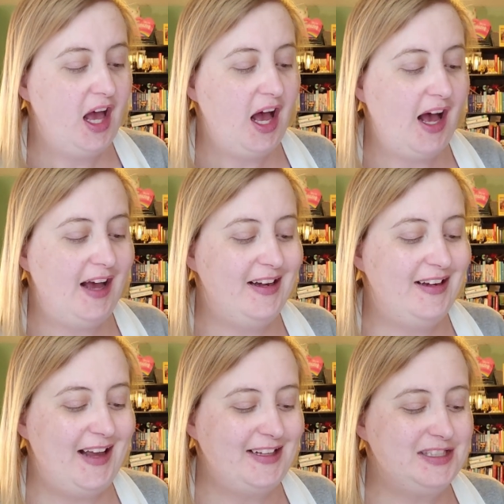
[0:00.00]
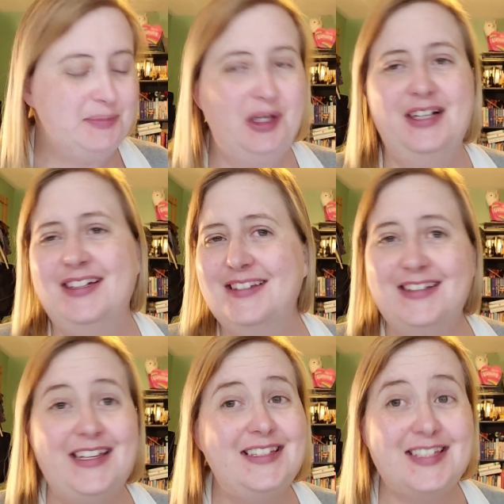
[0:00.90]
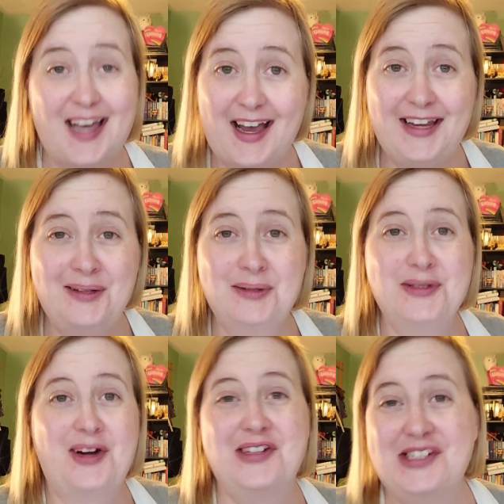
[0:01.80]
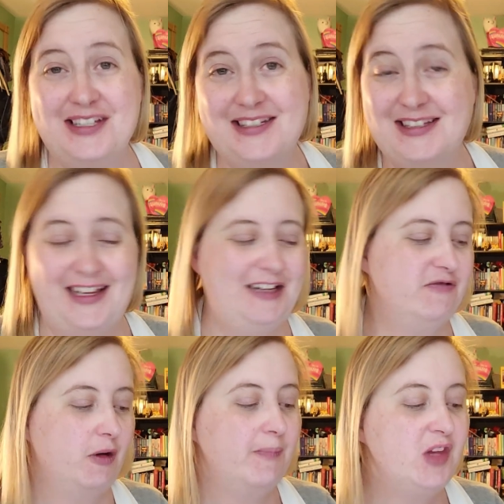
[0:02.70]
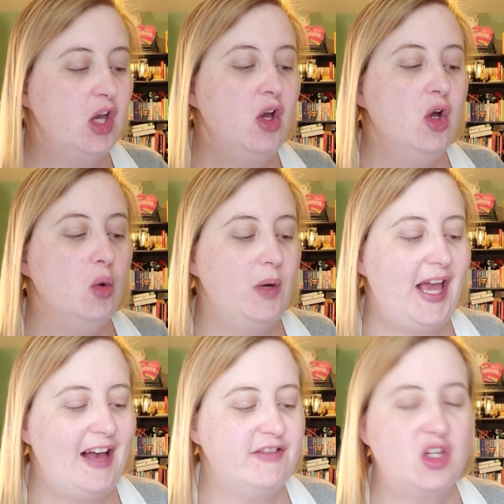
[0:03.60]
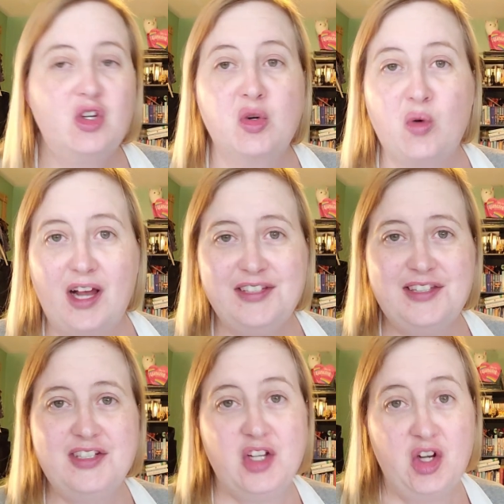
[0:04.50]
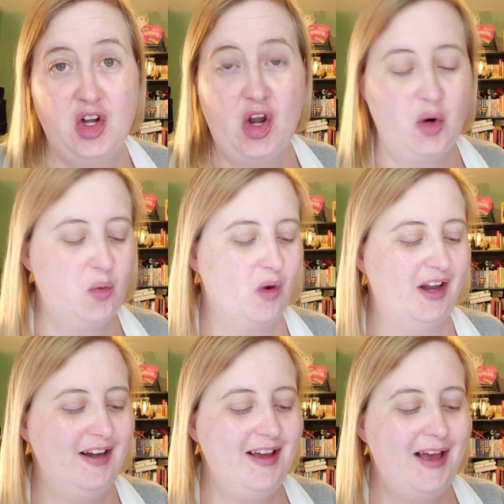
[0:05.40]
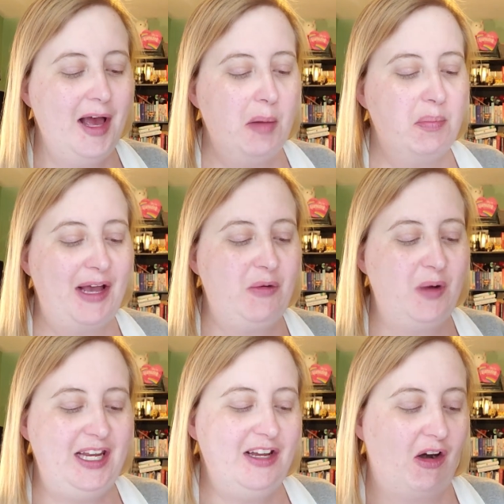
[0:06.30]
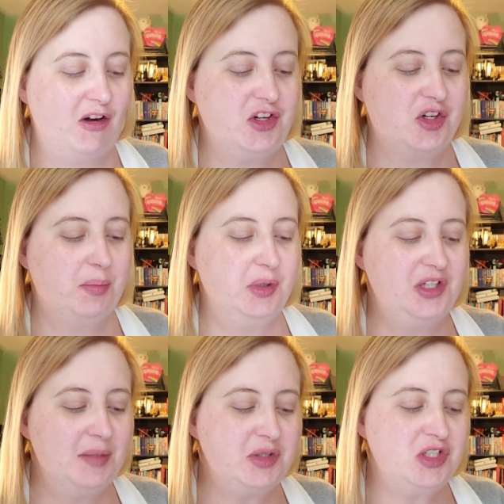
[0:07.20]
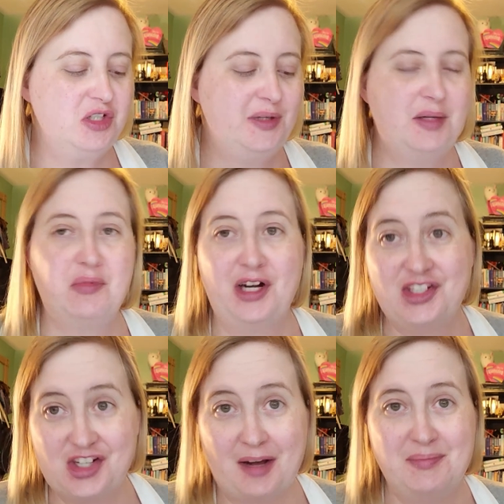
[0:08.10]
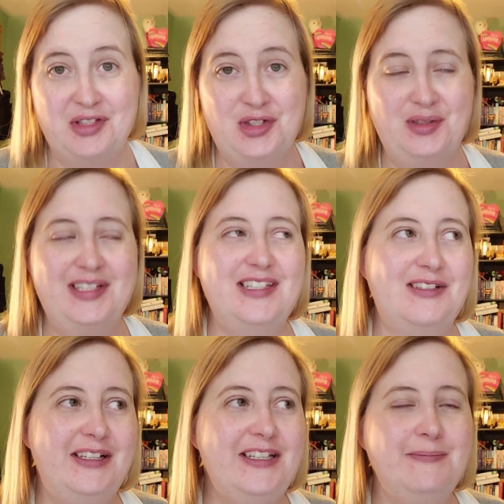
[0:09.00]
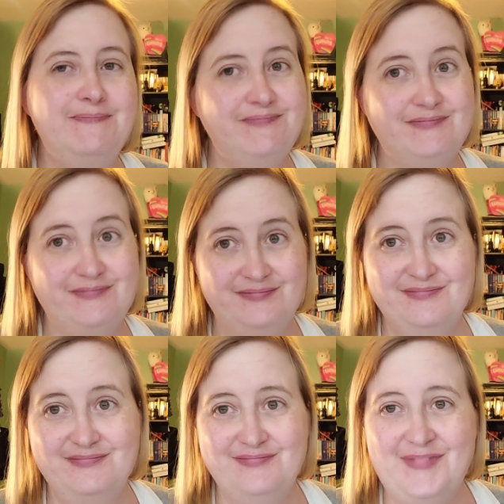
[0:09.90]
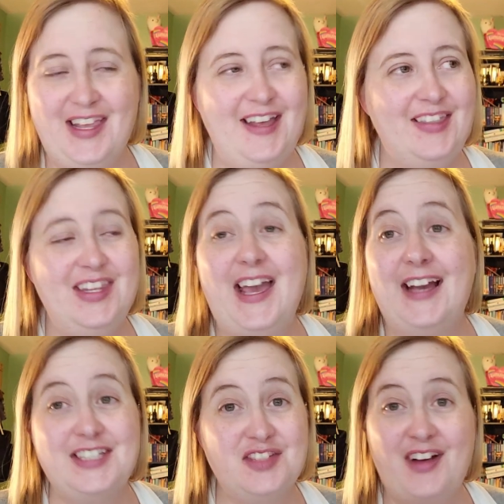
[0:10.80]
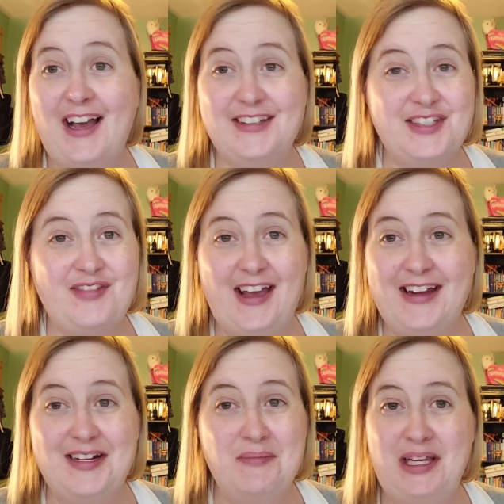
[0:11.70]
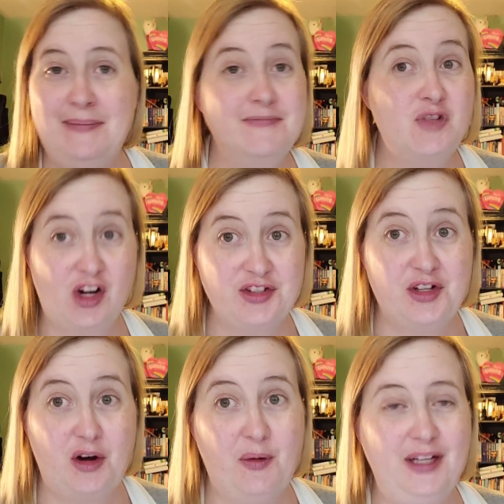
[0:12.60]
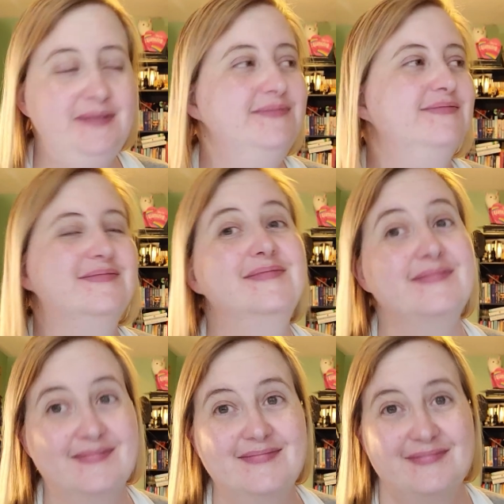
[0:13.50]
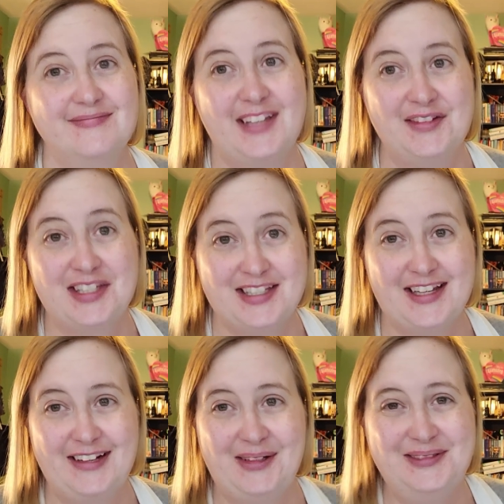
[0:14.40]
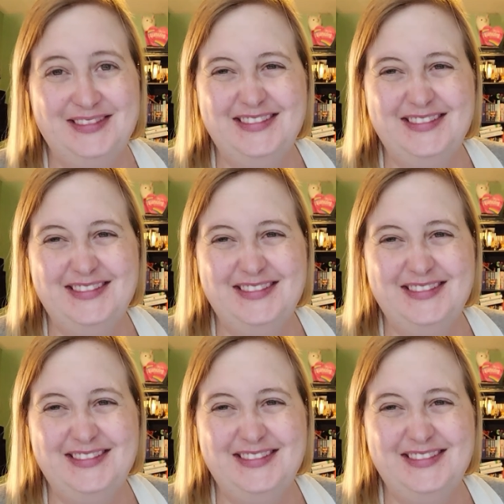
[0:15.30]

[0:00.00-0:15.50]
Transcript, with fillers: Uh, next book, these titles are just delightful. We have Crust No One by Winnie Archer, book number two in a bread shop mystery series. The X Files fan in me, Trust No One, loves this title.